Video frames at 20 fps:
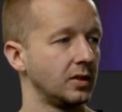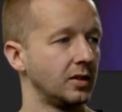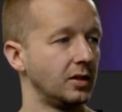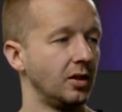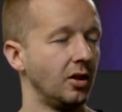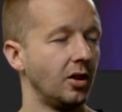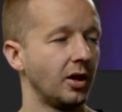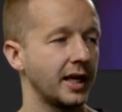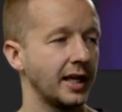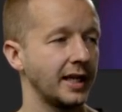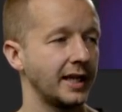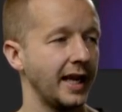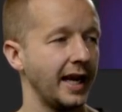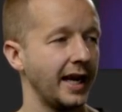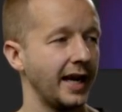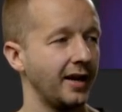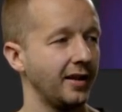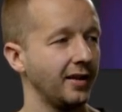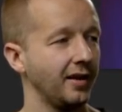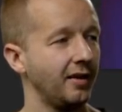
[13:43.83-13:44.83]
Look at
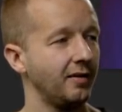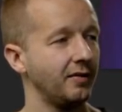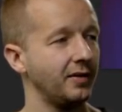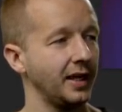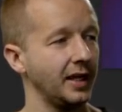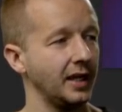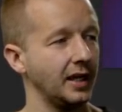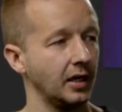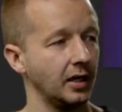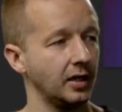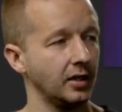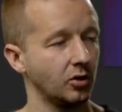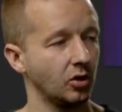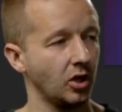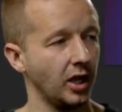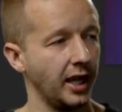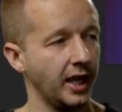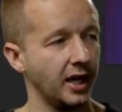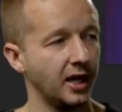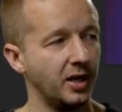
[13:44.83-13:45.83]
that. I love it.
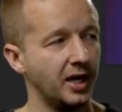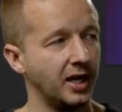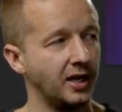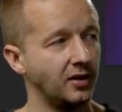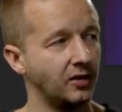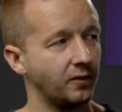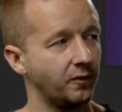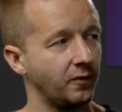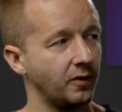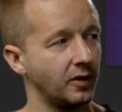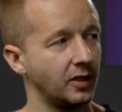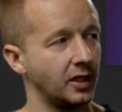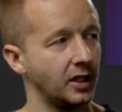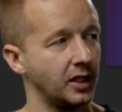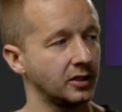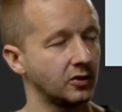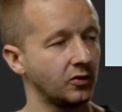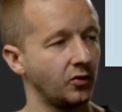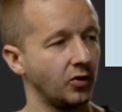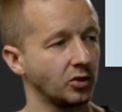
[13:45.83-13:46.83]
it, animating the,
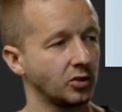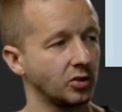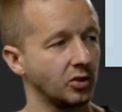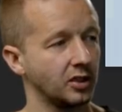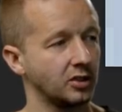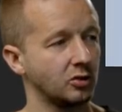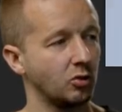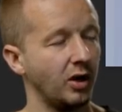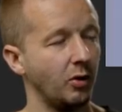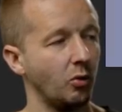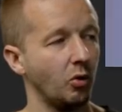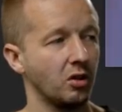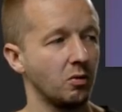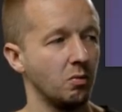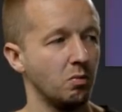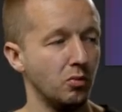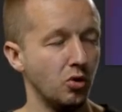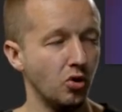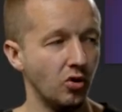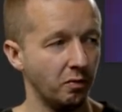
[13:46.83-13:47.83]
this filter this way with
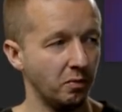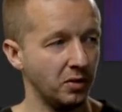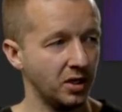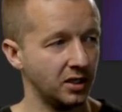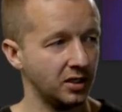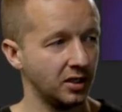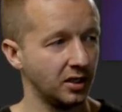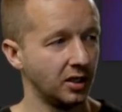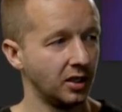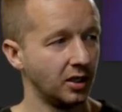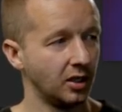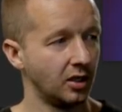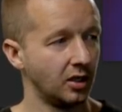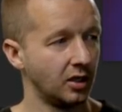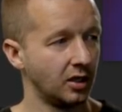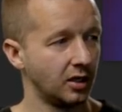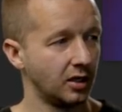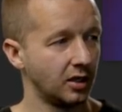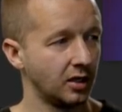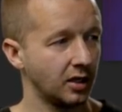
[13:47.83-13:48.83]
movement
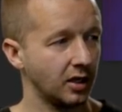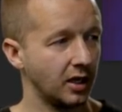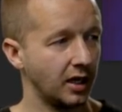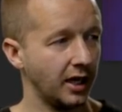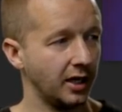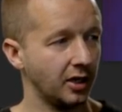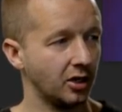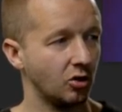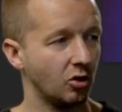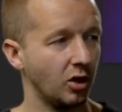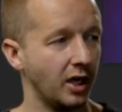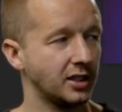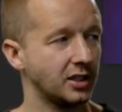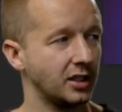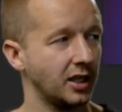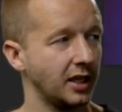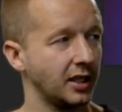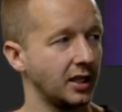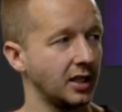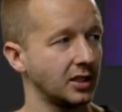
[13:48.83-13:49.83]
kind of
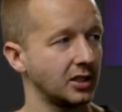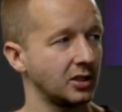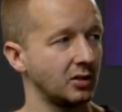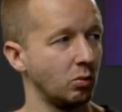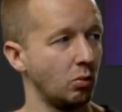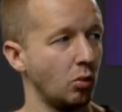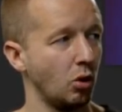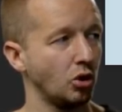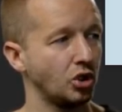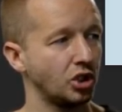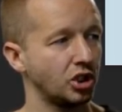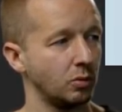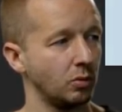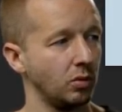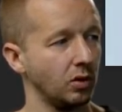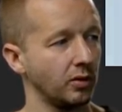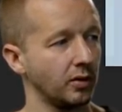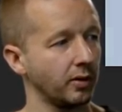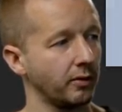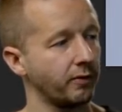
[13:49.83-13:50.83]
creates like this motion
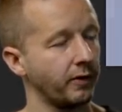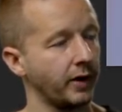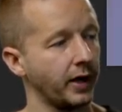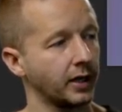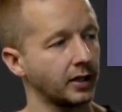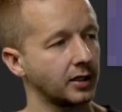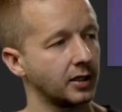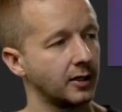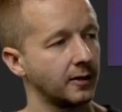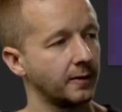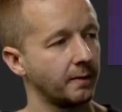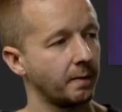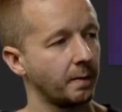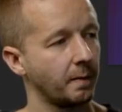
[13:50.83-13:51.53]
blur effect.